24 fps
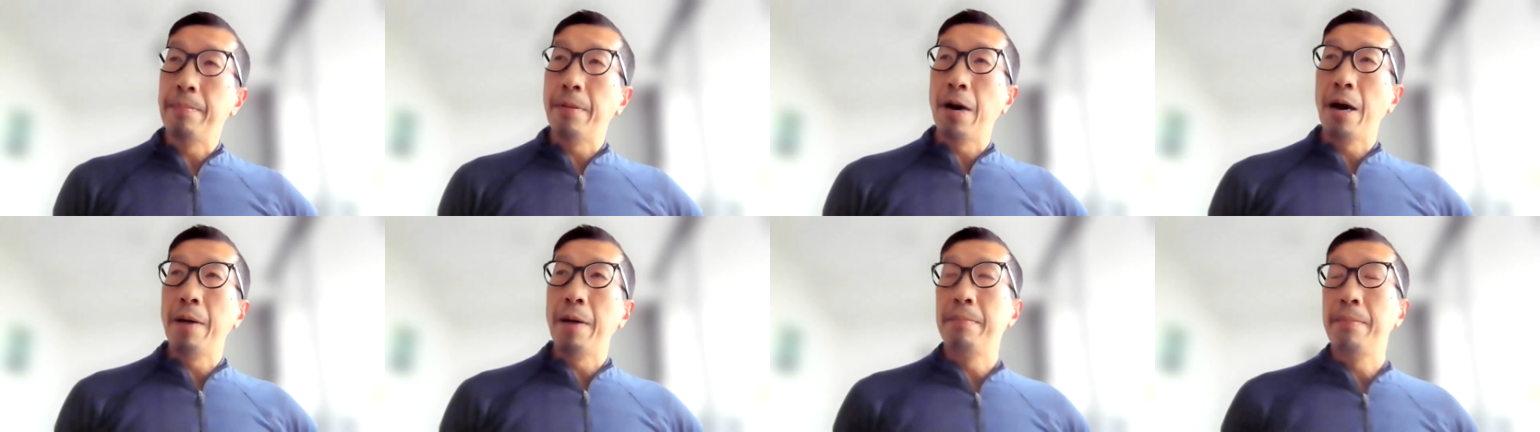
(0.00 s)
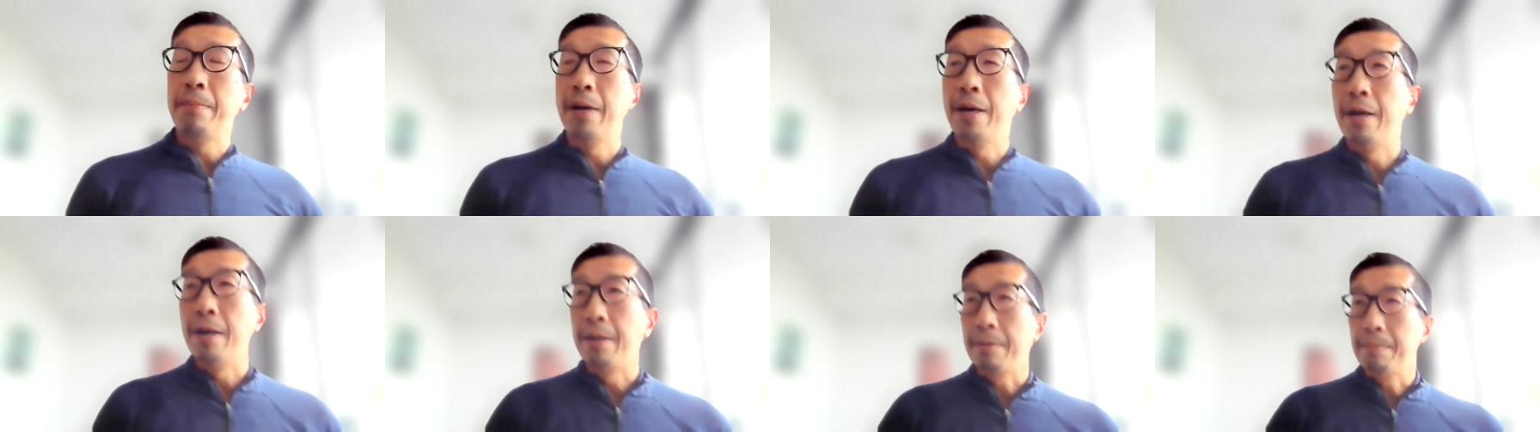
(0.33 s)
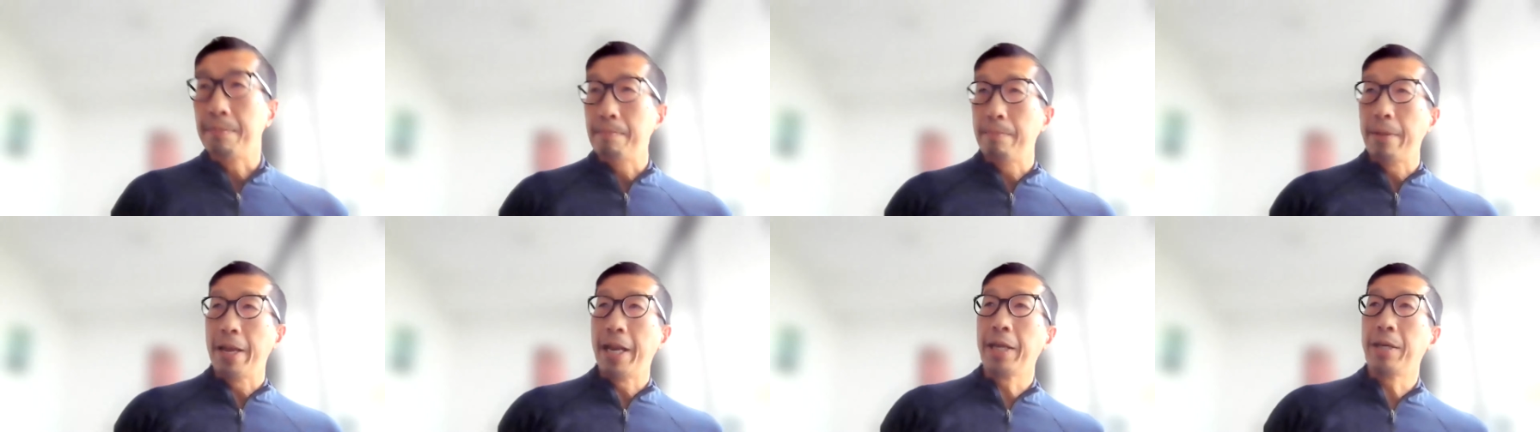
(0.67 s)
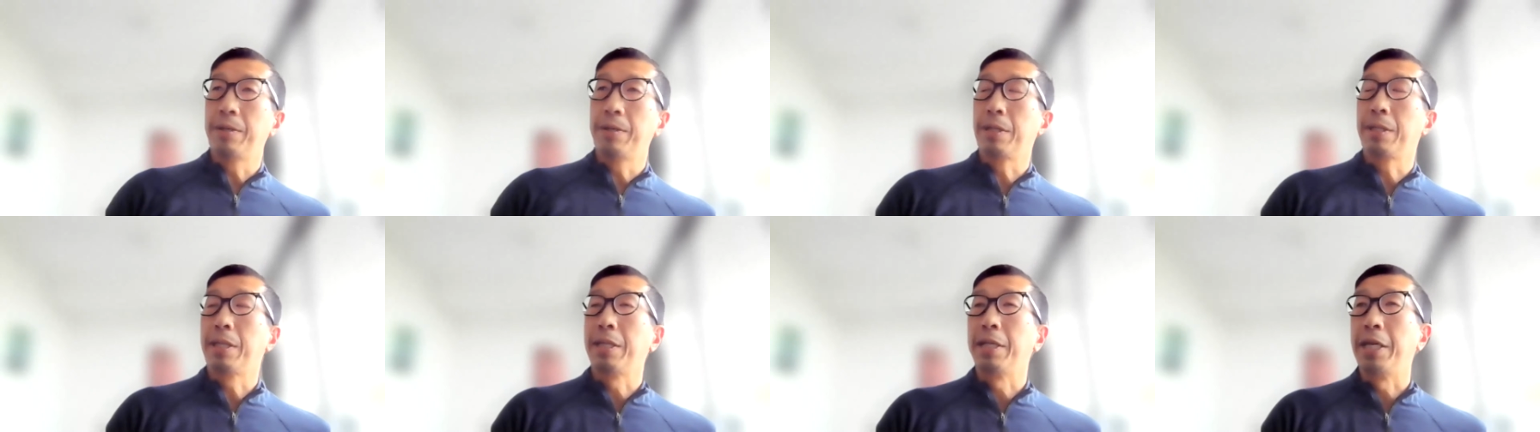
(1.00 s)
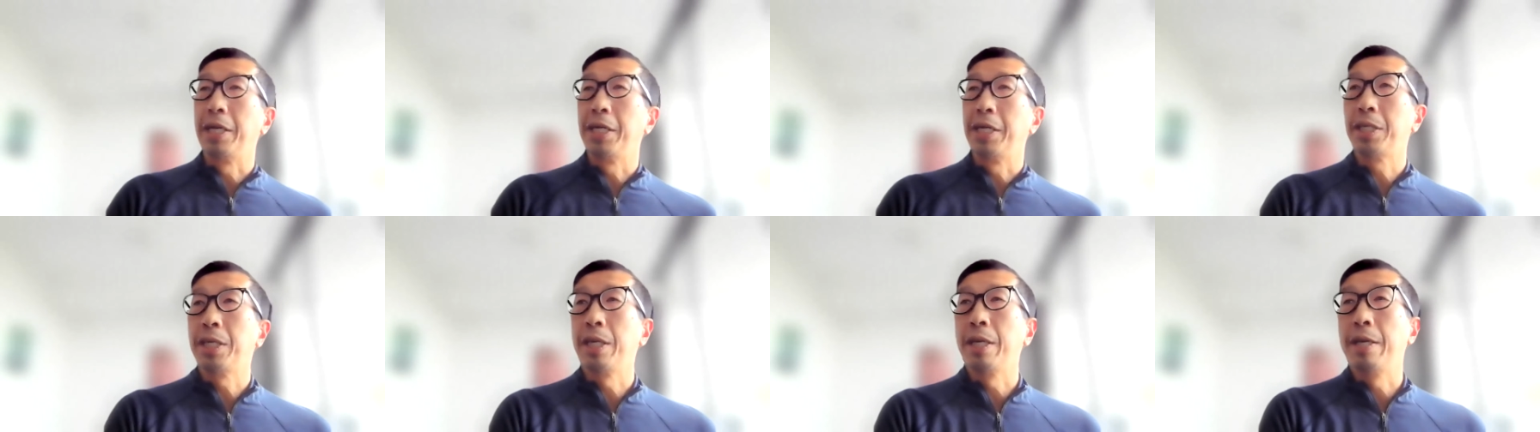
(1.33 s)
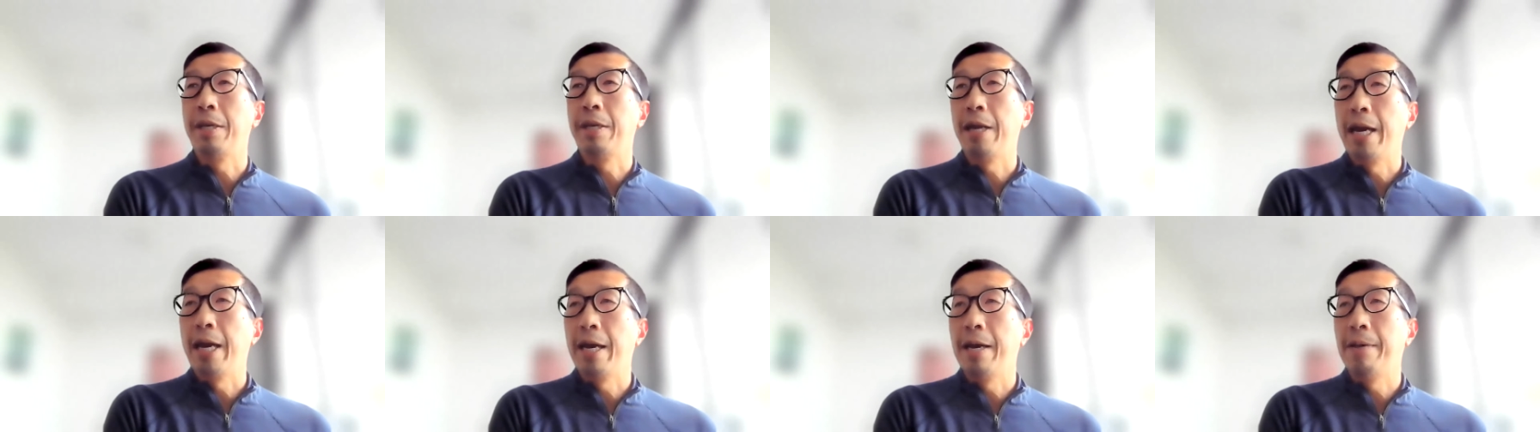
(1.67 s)
I'm a medical
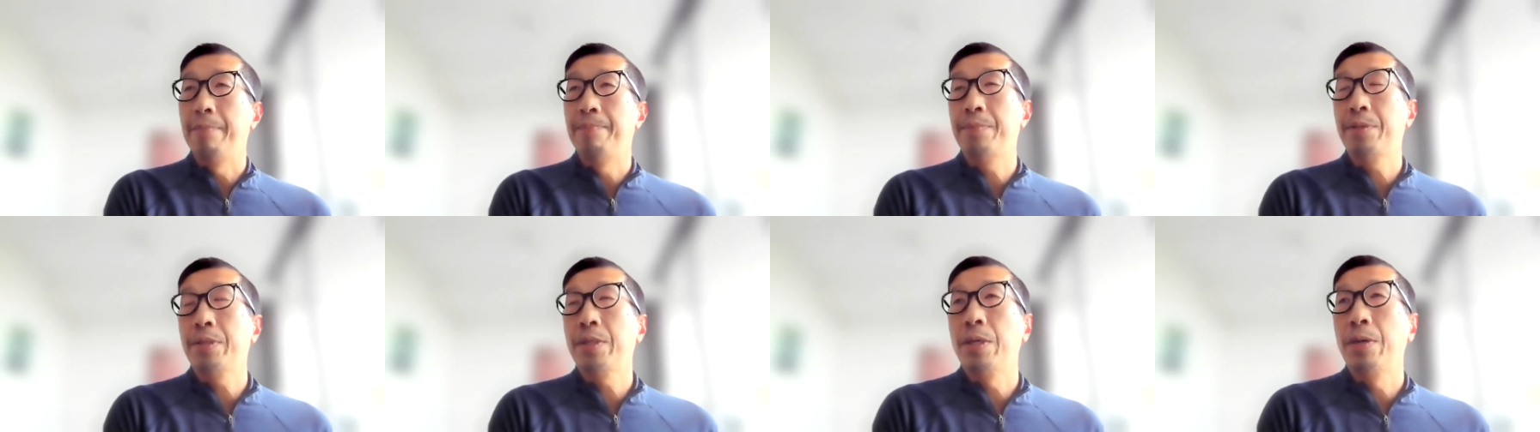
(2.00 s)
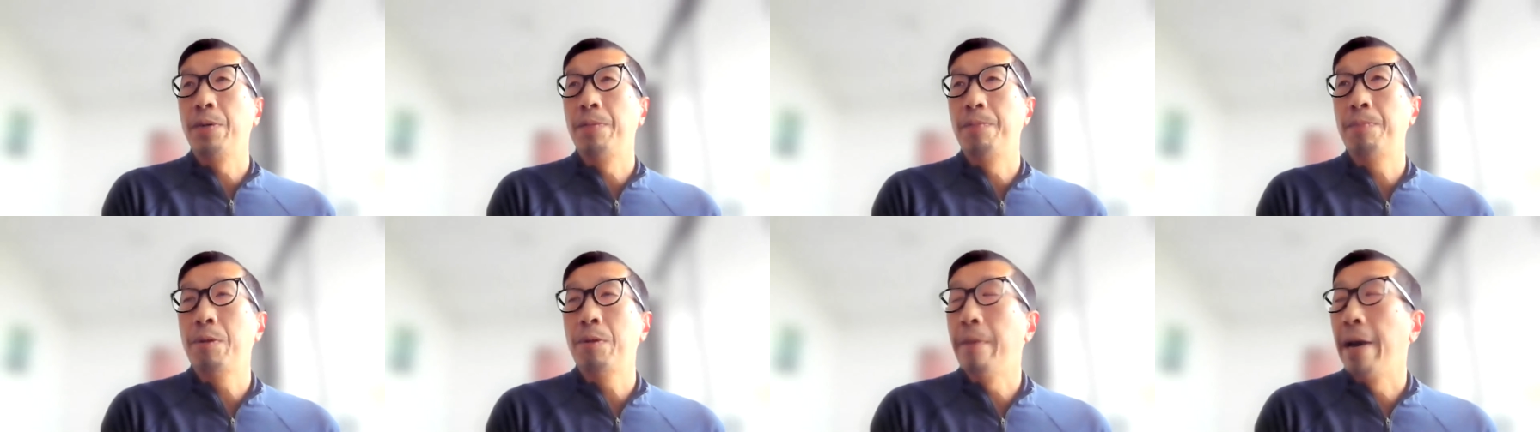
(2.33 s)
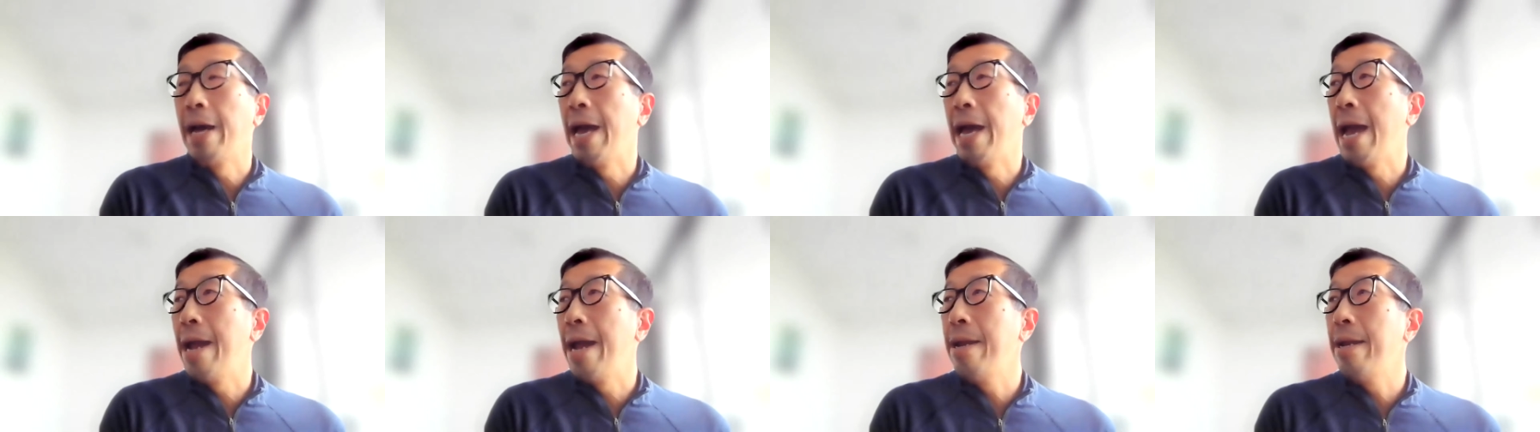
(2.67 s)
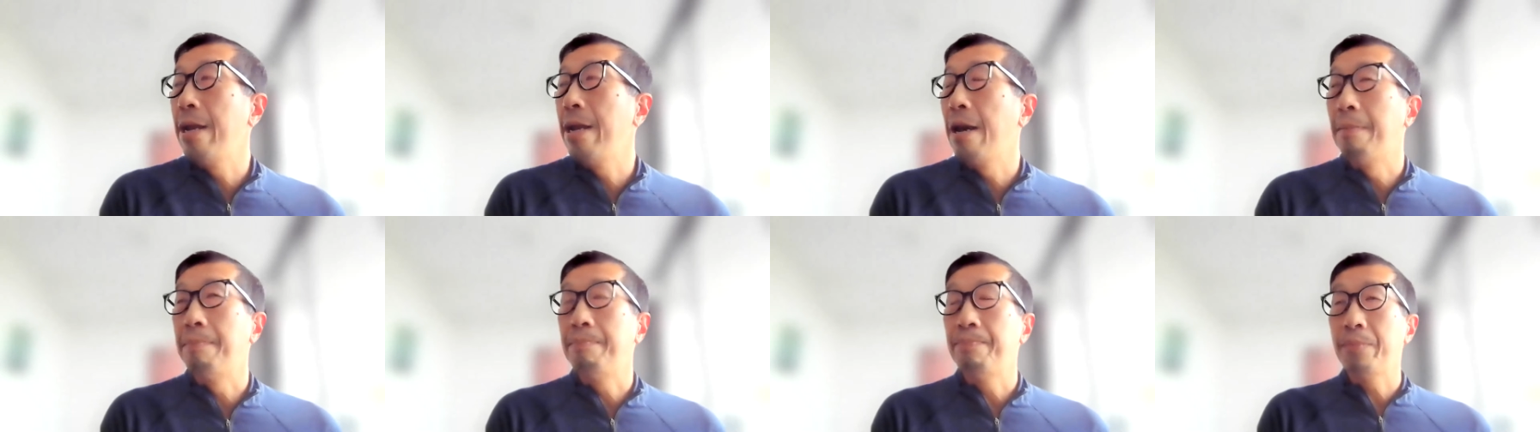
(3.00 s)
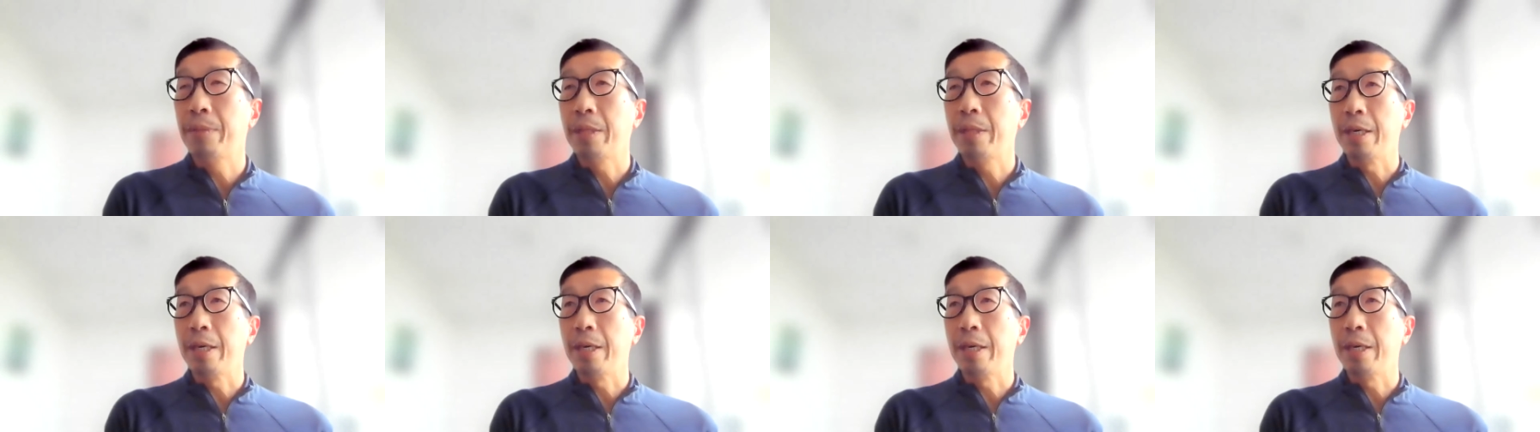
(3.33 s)
clinician, so put my hand up.